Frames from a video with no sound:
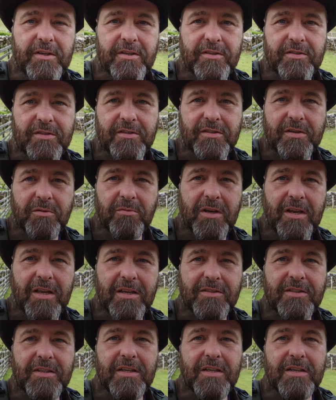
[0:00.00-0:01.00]
years since I was
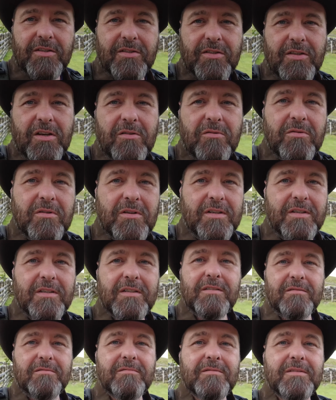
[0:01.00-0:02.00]
last here, so
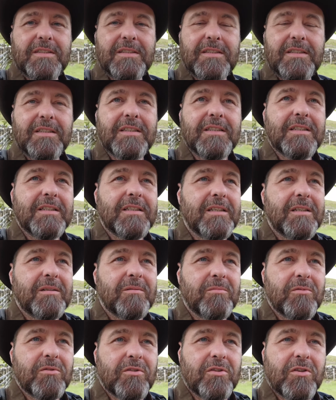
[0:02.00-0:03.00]

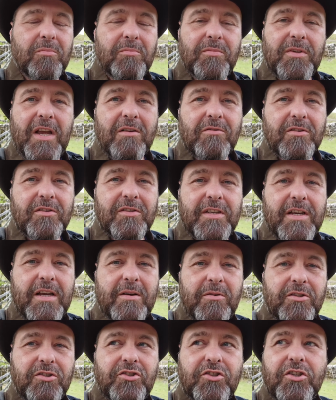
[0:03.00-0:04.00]
I'm going to come down and see how
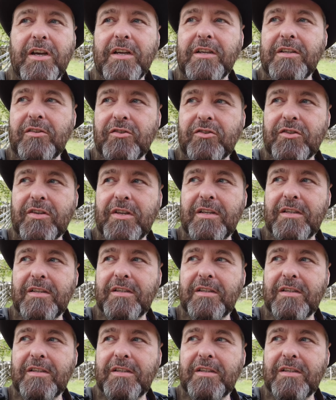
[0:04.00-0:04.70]
it's changed